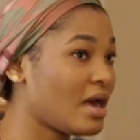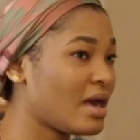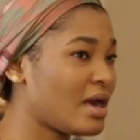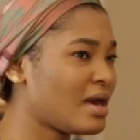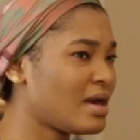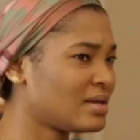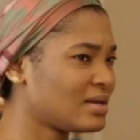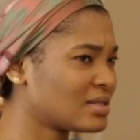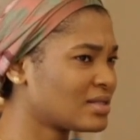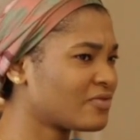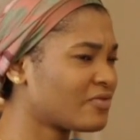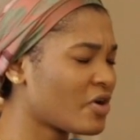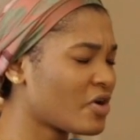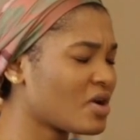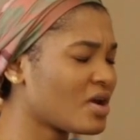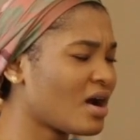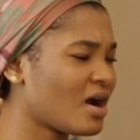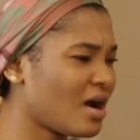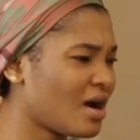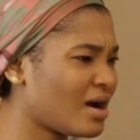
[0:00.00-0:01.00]
And it's
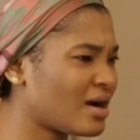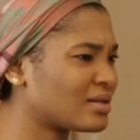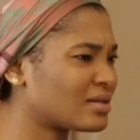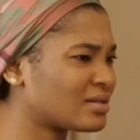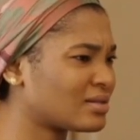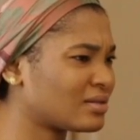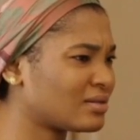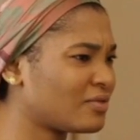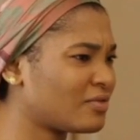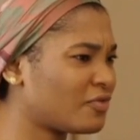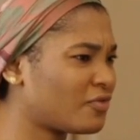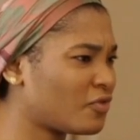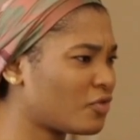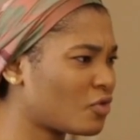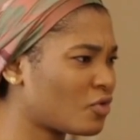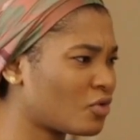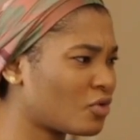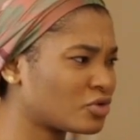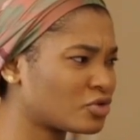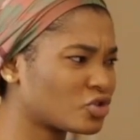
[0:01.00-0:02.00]
very hard
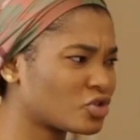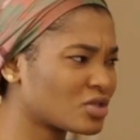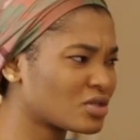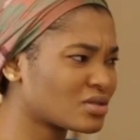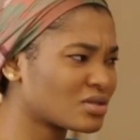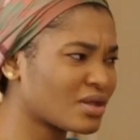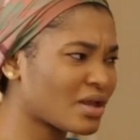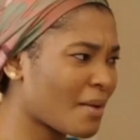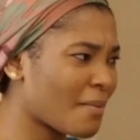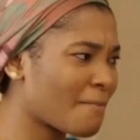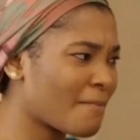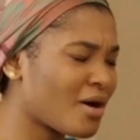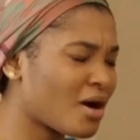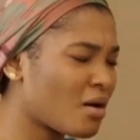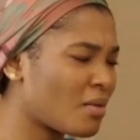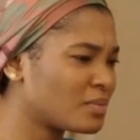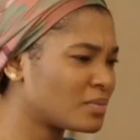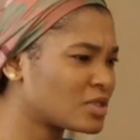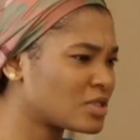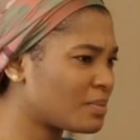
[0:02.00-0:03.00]
for just a
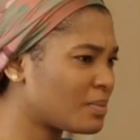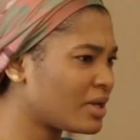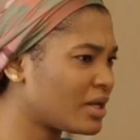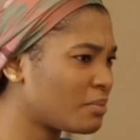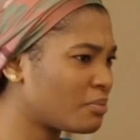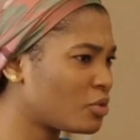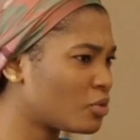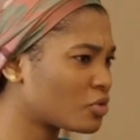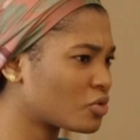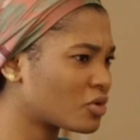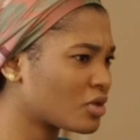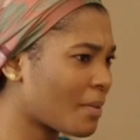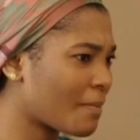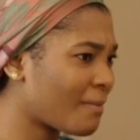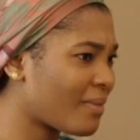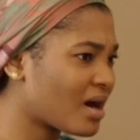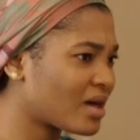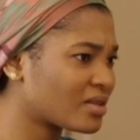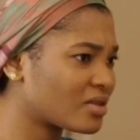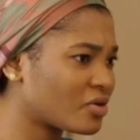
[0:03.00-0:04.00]
mom to play both a
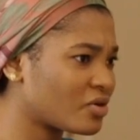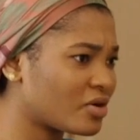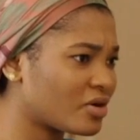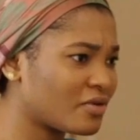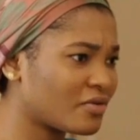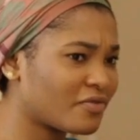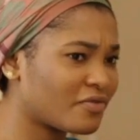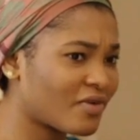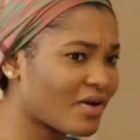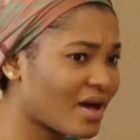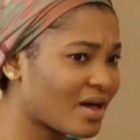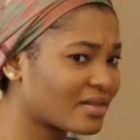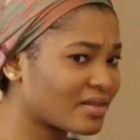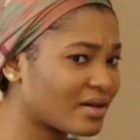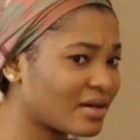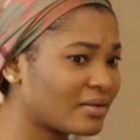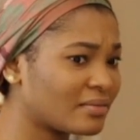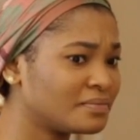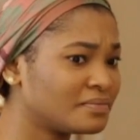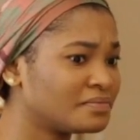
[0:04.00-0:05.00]
mother and a
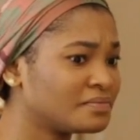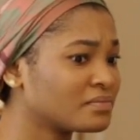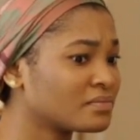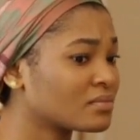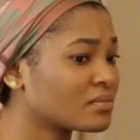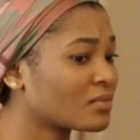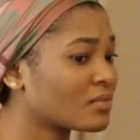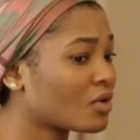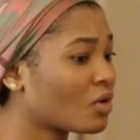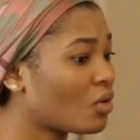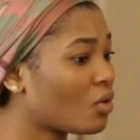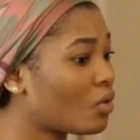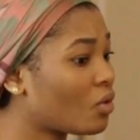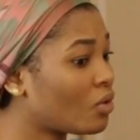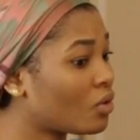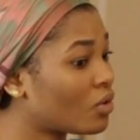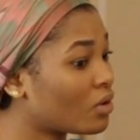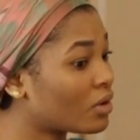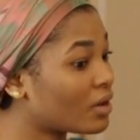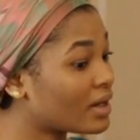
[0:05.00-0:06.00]
father,
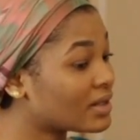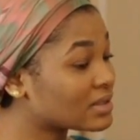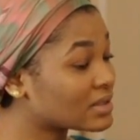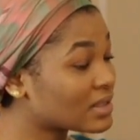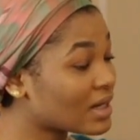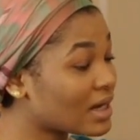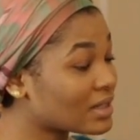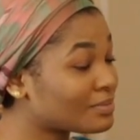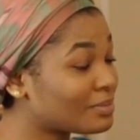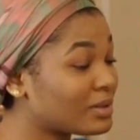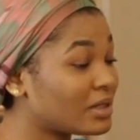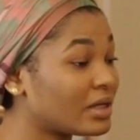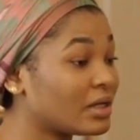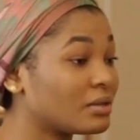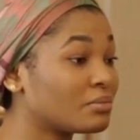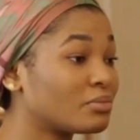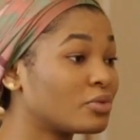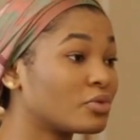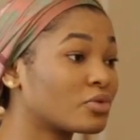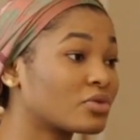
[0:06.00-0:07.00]
or a dad
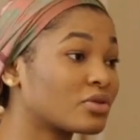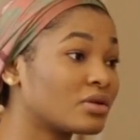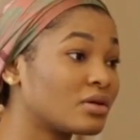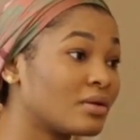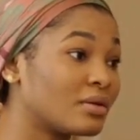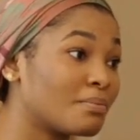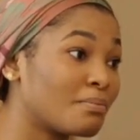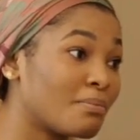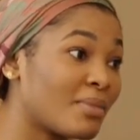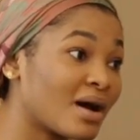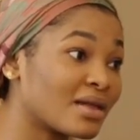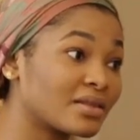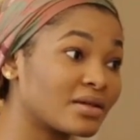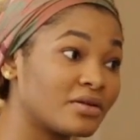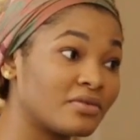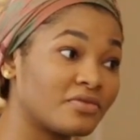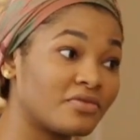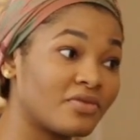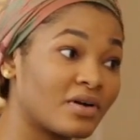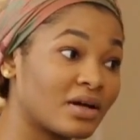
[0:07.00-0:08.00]
playing both mother
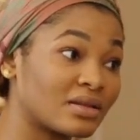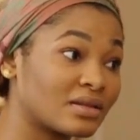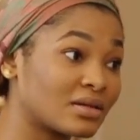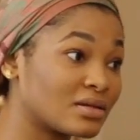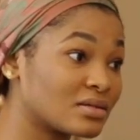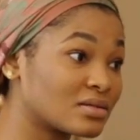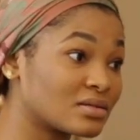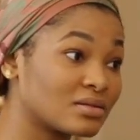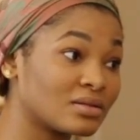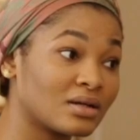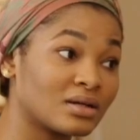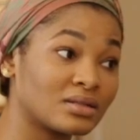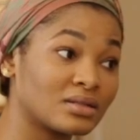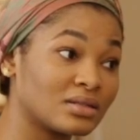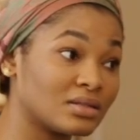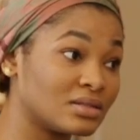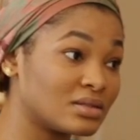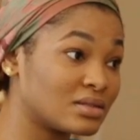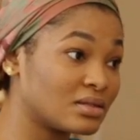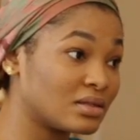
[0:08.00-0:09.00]
and father. It's not
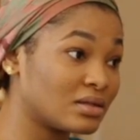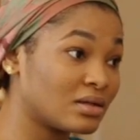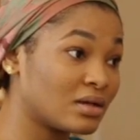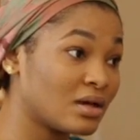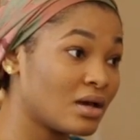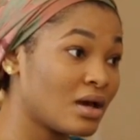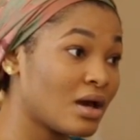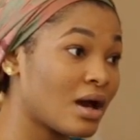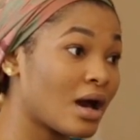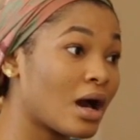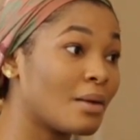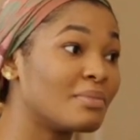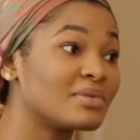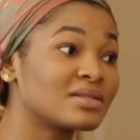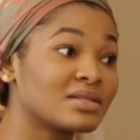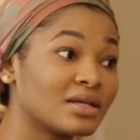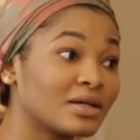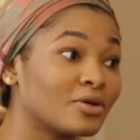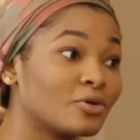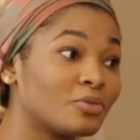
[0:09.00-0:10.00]
easy. I'm a
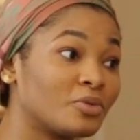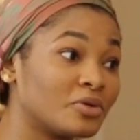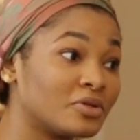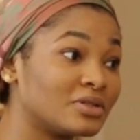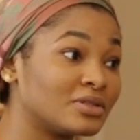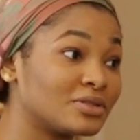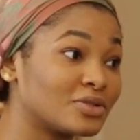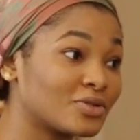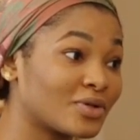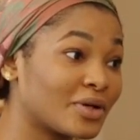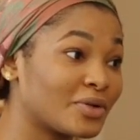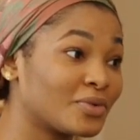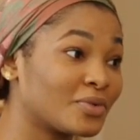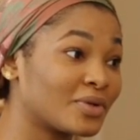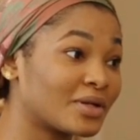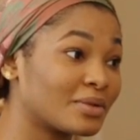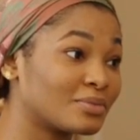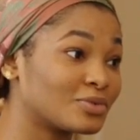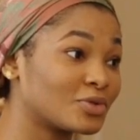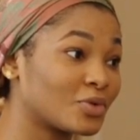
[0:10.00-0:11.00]
single parent, so I know
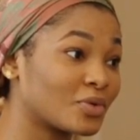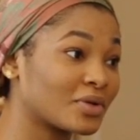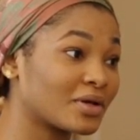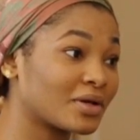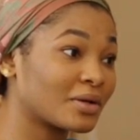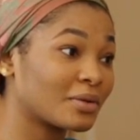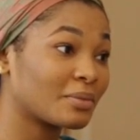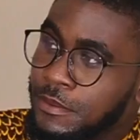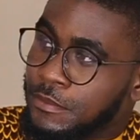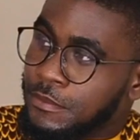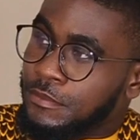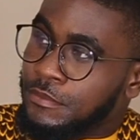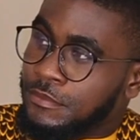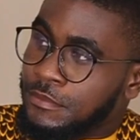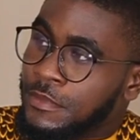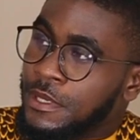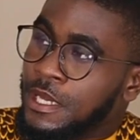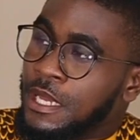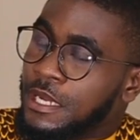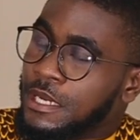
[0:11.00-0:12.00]
what I'm talking about.
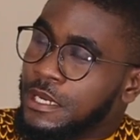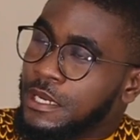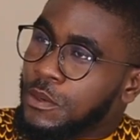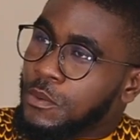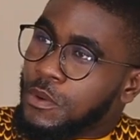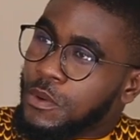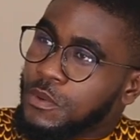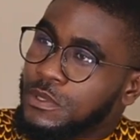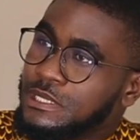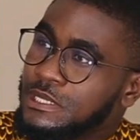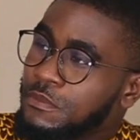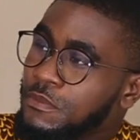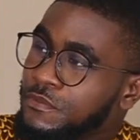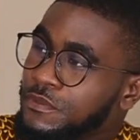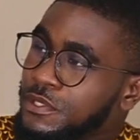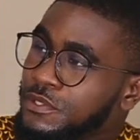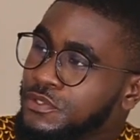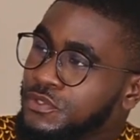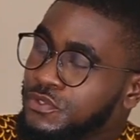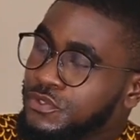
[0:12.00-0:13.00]
Now, what were some of
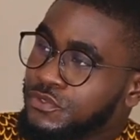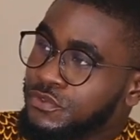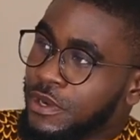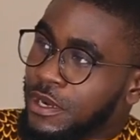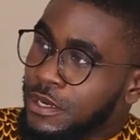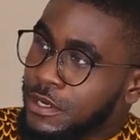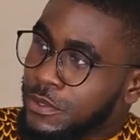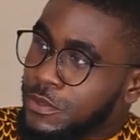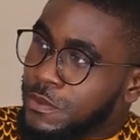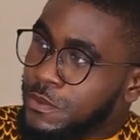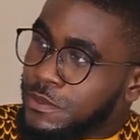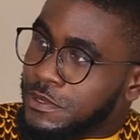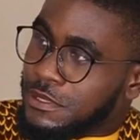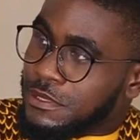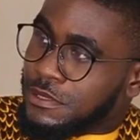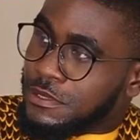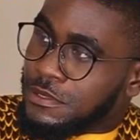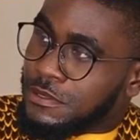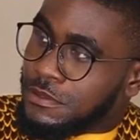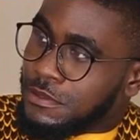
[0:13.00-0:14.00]
the
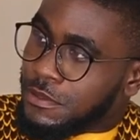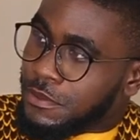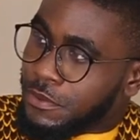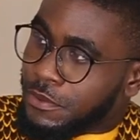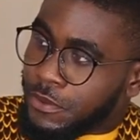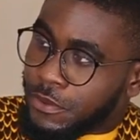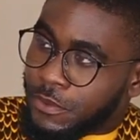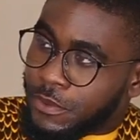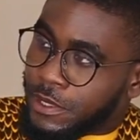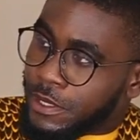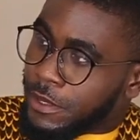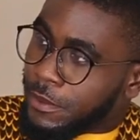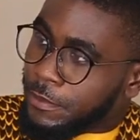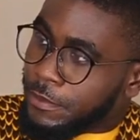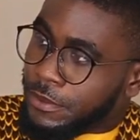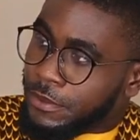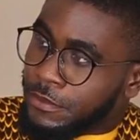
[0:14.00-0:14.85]
struggles growing up?